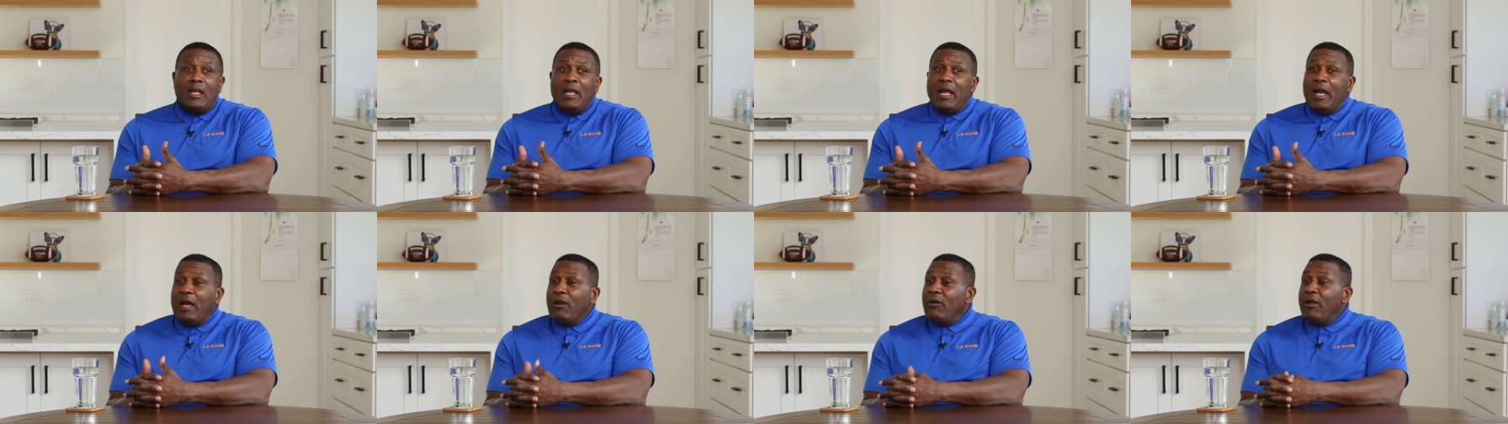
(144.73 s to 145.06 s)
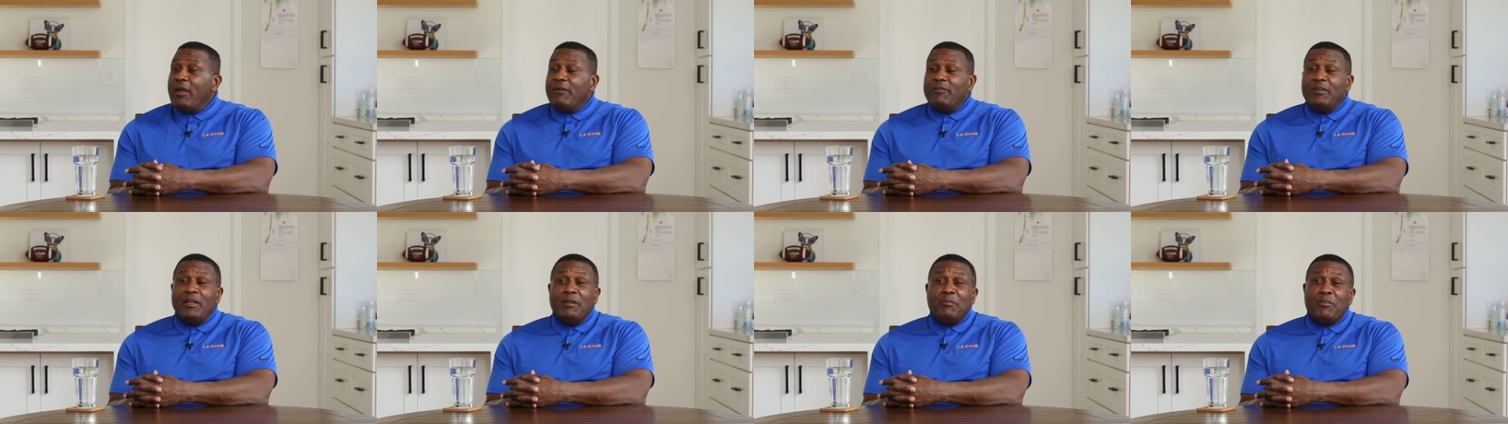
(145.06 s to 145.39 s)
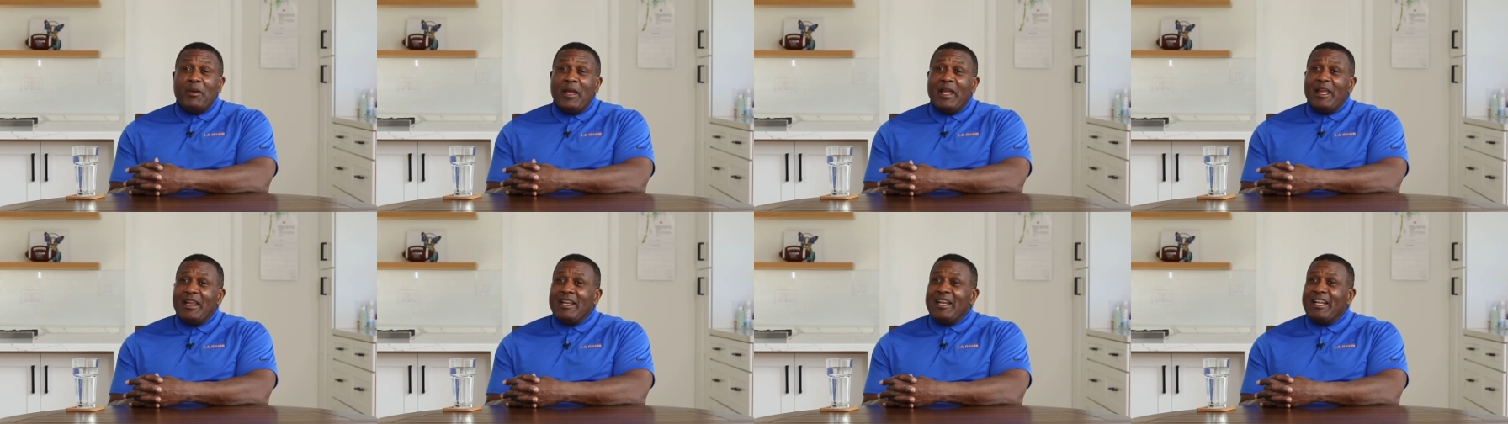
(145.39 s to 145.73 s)
I don't have any
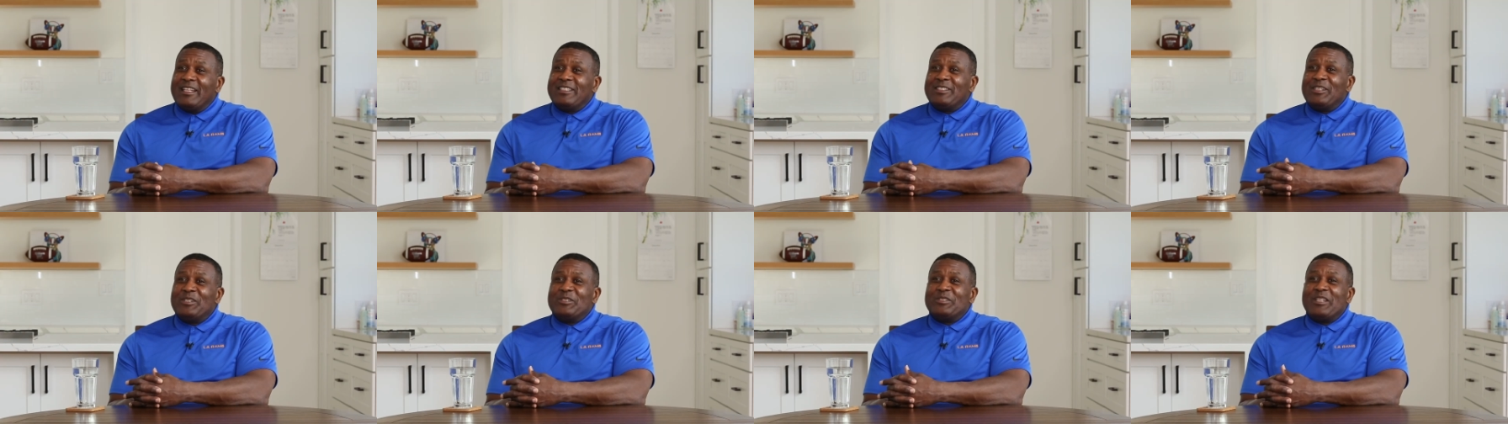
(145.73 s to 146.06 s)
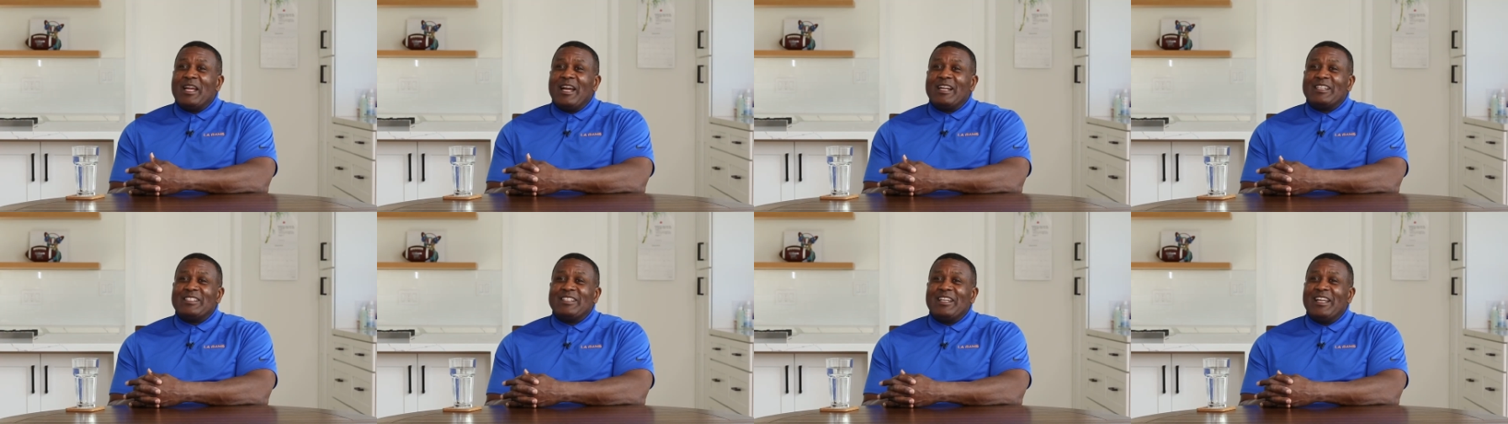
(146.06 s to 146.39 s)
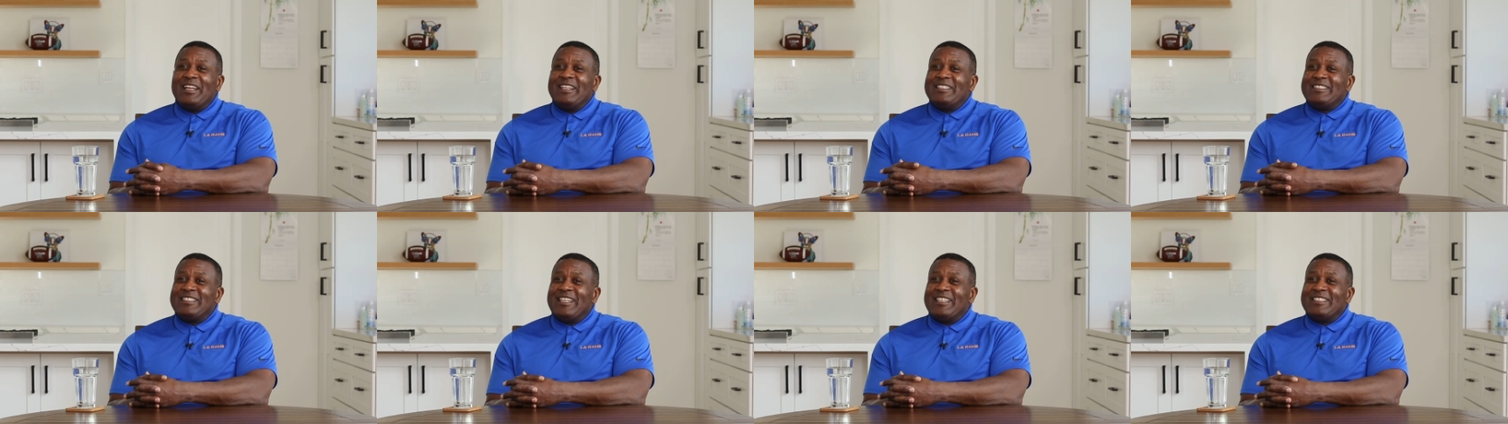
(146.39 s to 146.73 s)
pain. I told Dr.
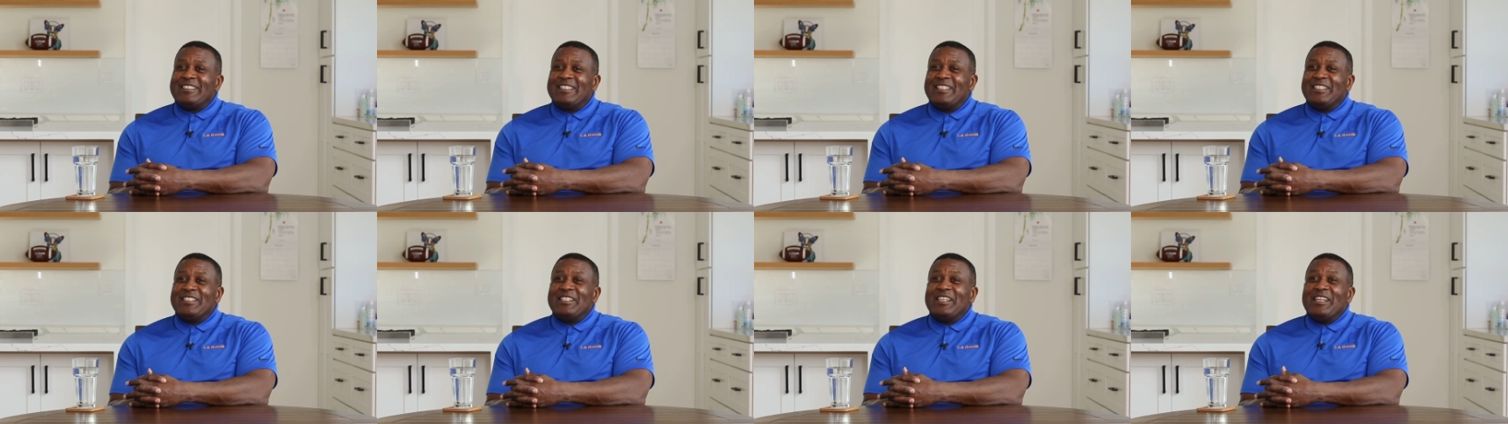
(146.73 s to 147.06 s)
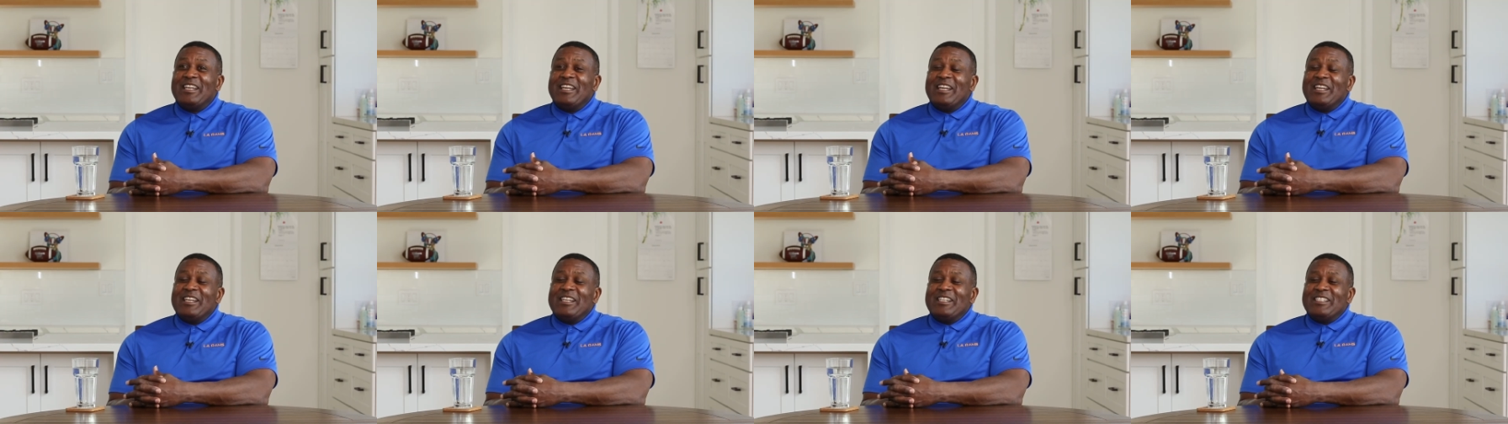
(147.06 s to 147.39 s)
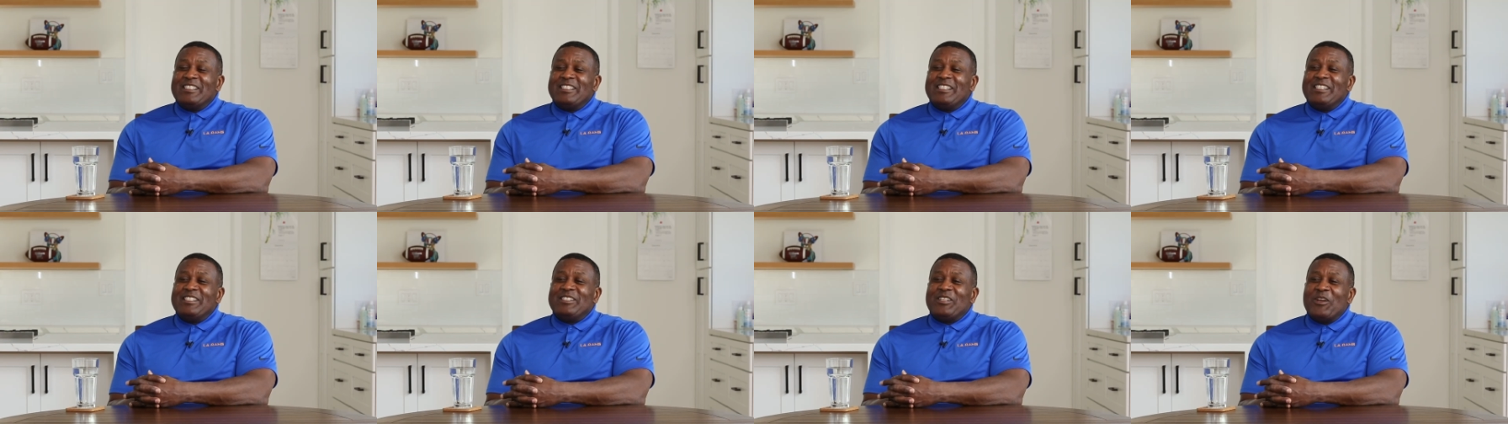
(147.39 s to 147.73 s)
Ace, I said,
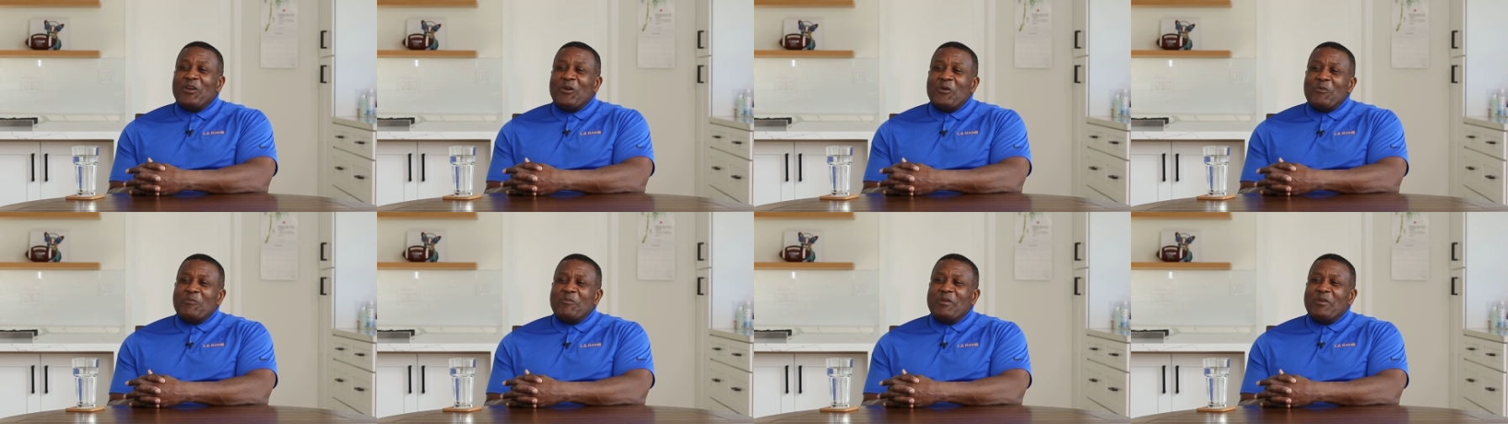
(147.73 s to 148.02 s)
she told